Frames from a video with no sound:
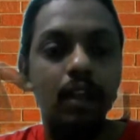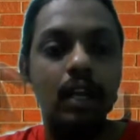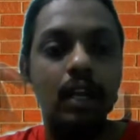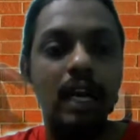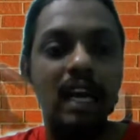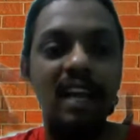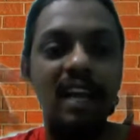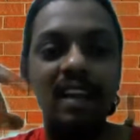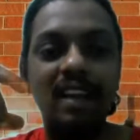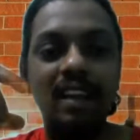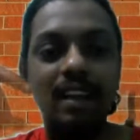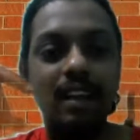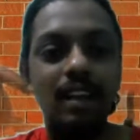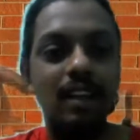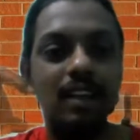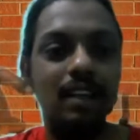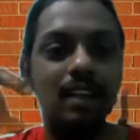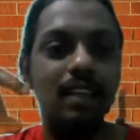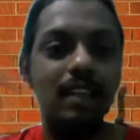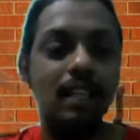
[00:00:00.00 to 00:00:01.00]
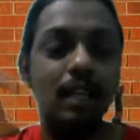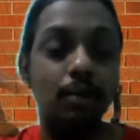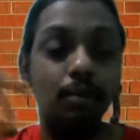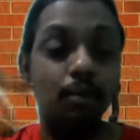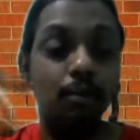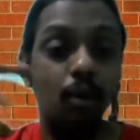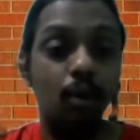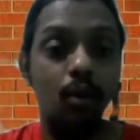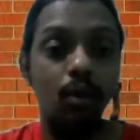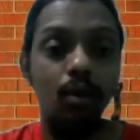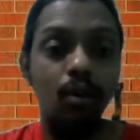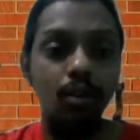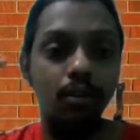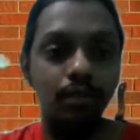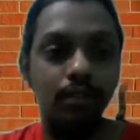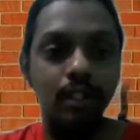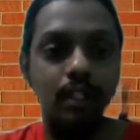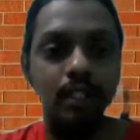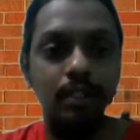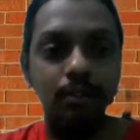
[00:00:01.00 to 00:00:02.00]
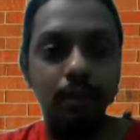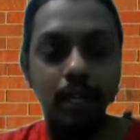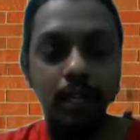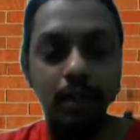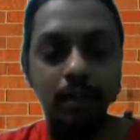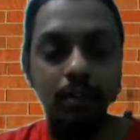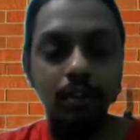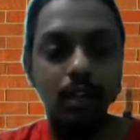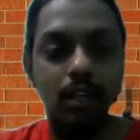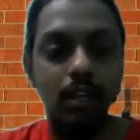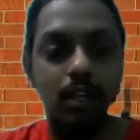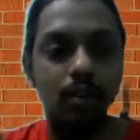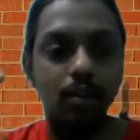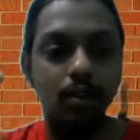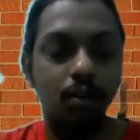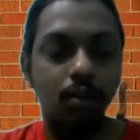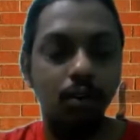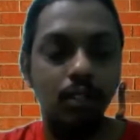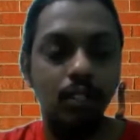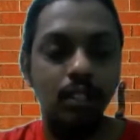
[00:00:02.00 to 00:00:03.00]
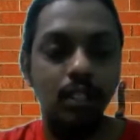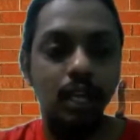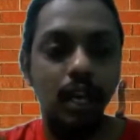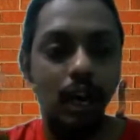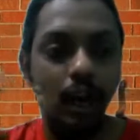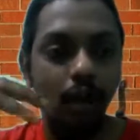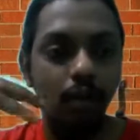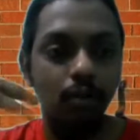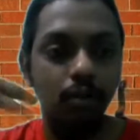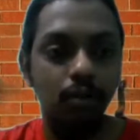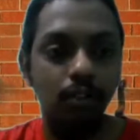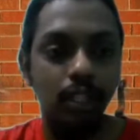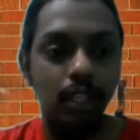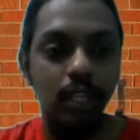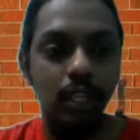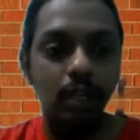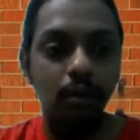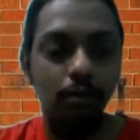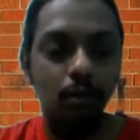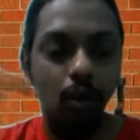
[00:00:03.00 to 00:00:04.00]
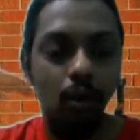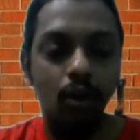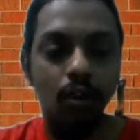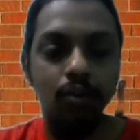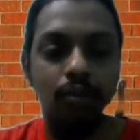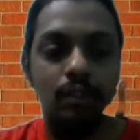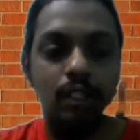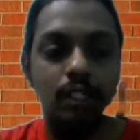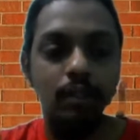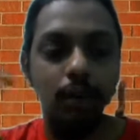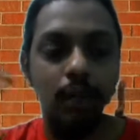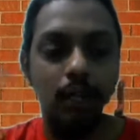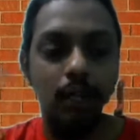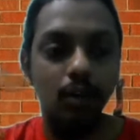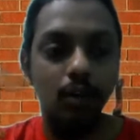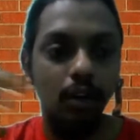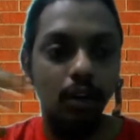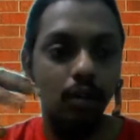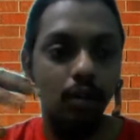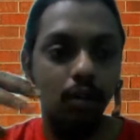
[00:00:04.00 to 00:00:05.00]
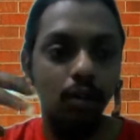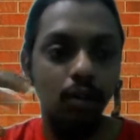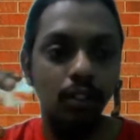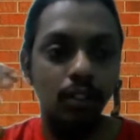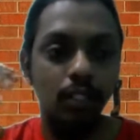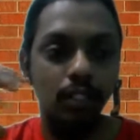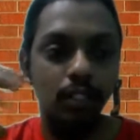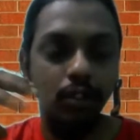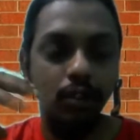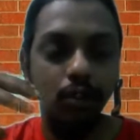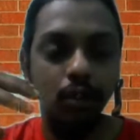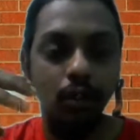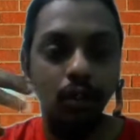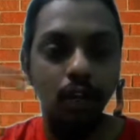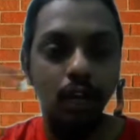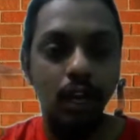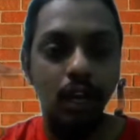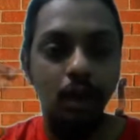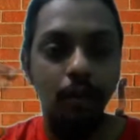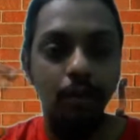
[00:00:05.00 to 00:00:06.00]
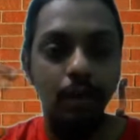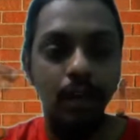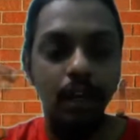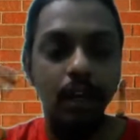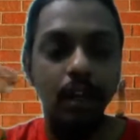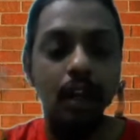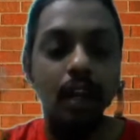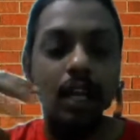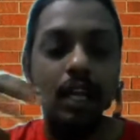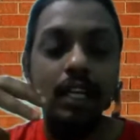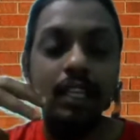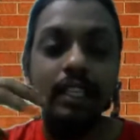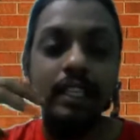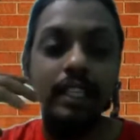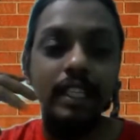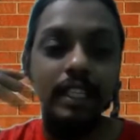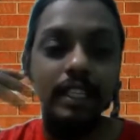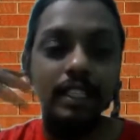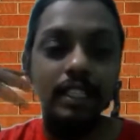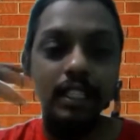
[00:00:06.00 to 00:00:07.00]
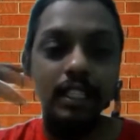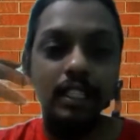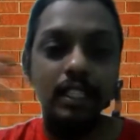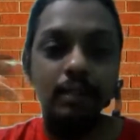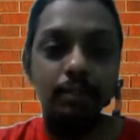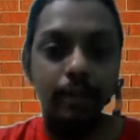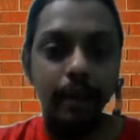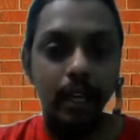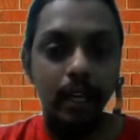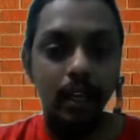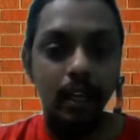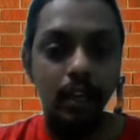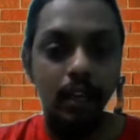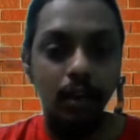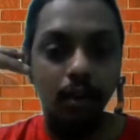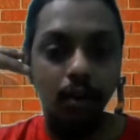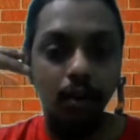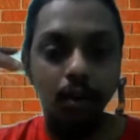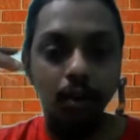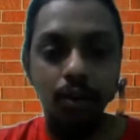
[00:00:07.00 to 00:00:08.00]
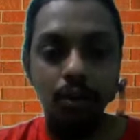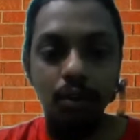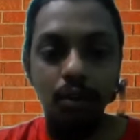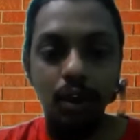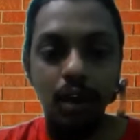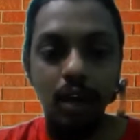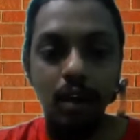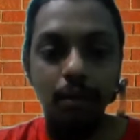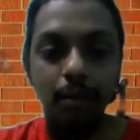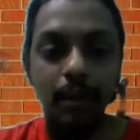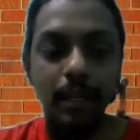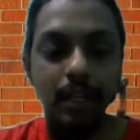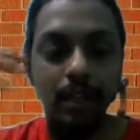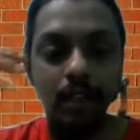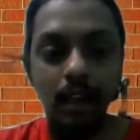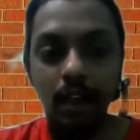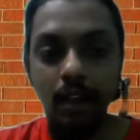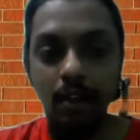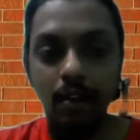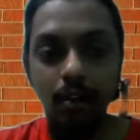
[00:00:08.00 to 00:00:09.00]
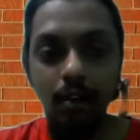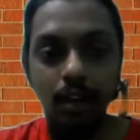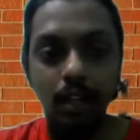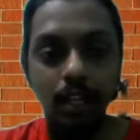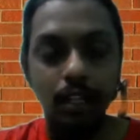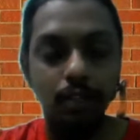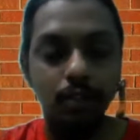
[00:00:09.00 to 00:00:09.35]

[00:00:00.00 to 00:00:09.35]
And the mode of this particular course, how the mode of this particular course is going to happen, this is mainly going to happen tech only.